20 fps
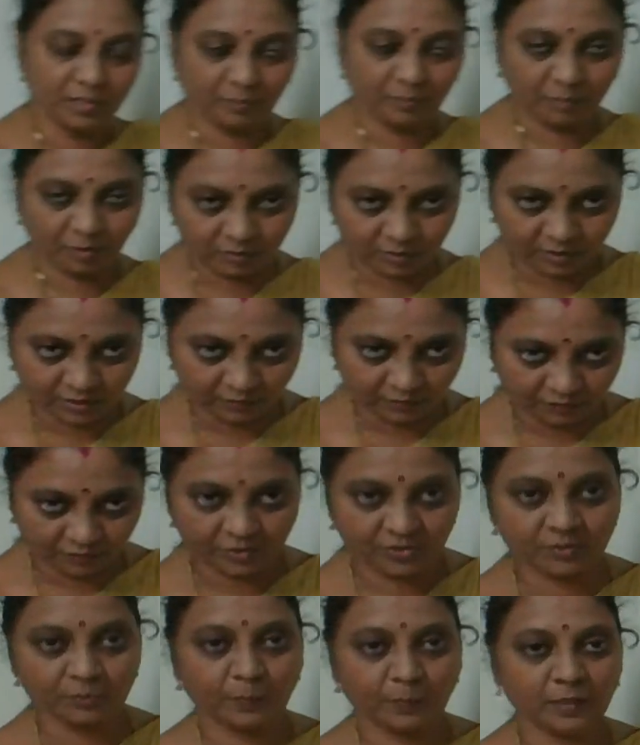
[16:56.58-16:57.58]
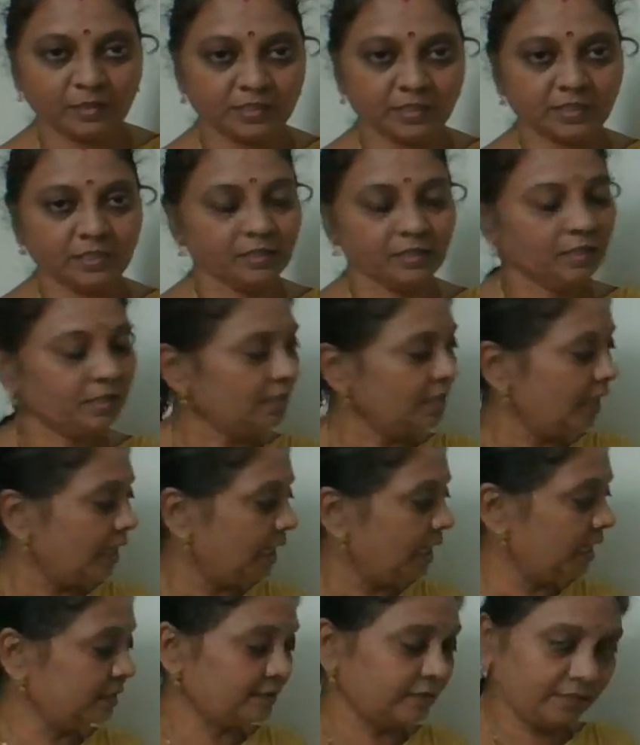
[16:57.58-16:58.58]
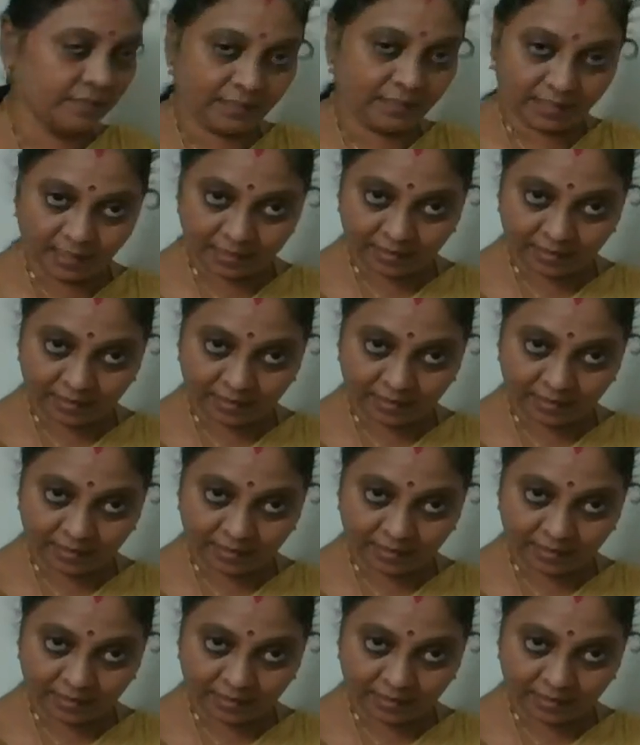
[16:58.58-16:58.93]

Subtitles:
about the first person and the